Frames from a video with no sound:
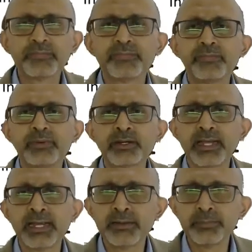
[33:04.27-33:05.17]
work,
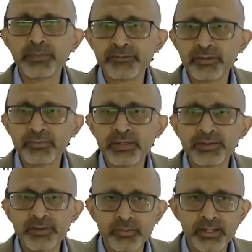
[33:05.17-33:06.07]
and the patient will
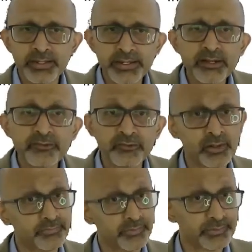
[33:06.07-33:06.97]
require radiation
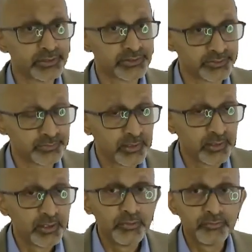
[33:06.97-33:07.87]
afterwards.
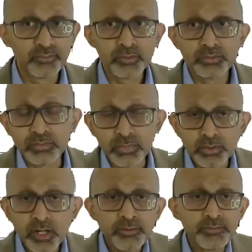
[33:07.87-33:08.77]
So
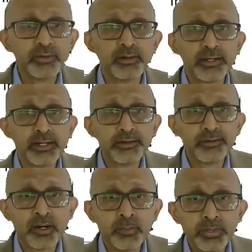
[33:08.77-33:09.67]
it
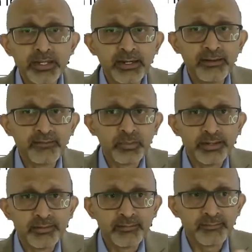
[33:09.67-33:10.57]
complicates
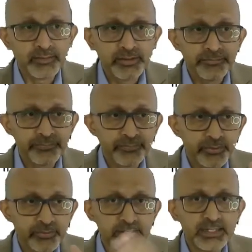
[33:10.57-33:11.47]
matters if you
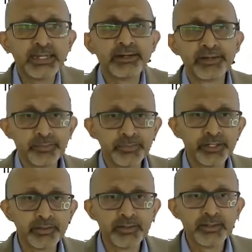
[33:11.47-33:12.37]
delay treatment.
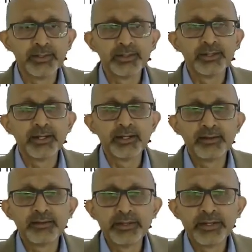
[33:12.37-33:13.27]

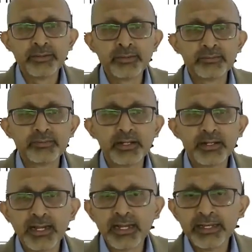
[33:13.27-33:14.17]
You know,
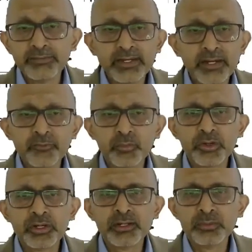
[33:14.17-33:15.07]
we have spoken
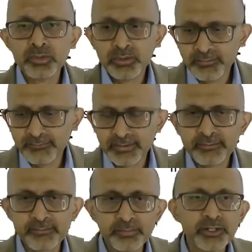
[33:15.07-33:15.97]
about these things,
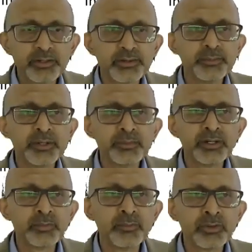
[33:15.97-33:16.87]
but remember,
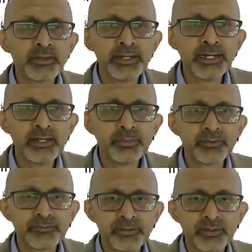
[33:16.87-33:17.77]
more than
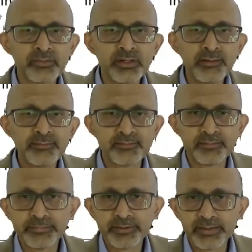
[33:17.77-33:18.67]
80% of world's
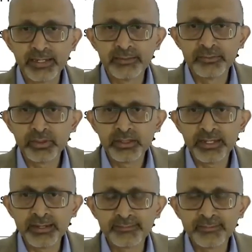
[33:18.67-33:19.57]
oral
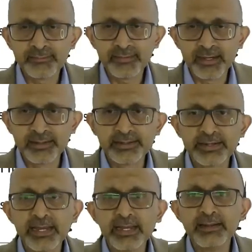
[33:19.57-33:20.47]
cancers occur
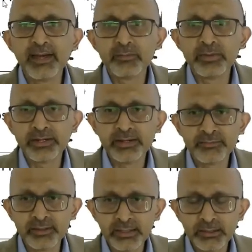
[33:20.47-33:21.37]
in our region,
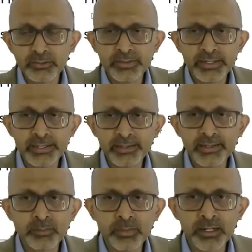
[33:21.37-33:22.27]
including India,
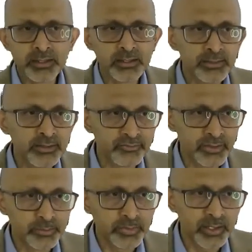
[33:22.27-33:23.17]
Bangladesh,
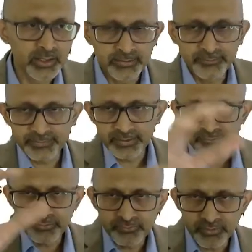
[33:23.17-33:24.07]
Nepal. These
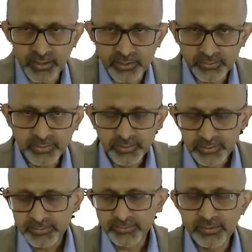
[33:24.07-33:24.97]
regions are
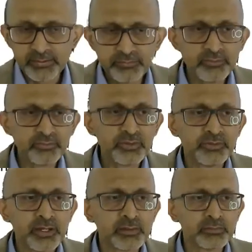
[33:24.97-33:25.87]
the regions which
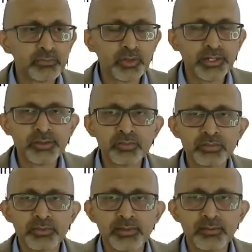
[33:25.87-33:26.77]
are, you know,
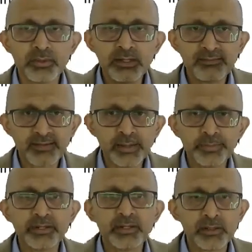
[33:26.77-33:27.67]
world's
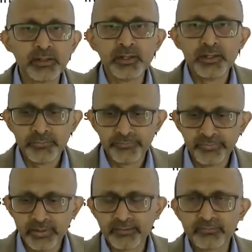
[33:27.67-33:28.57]
capital
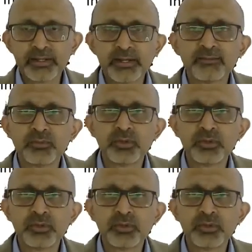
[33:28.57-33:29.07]
as far as oral